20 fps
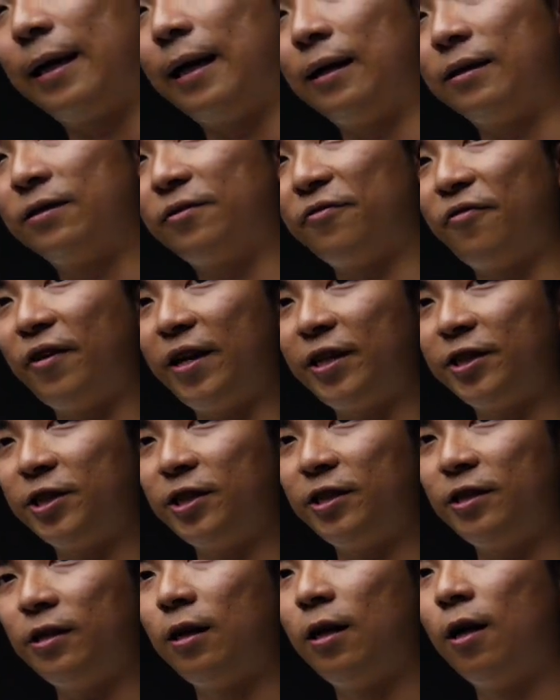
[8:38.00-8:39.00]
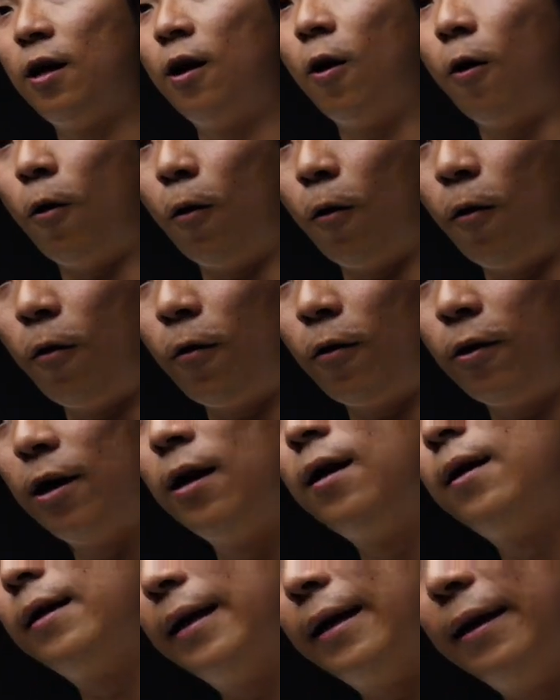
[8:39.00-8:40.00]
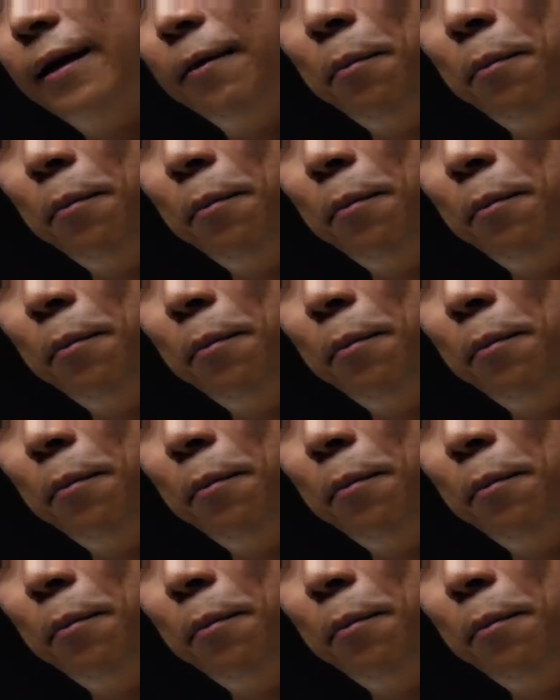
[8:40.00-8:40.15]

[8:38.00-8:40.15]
cards fashion, or in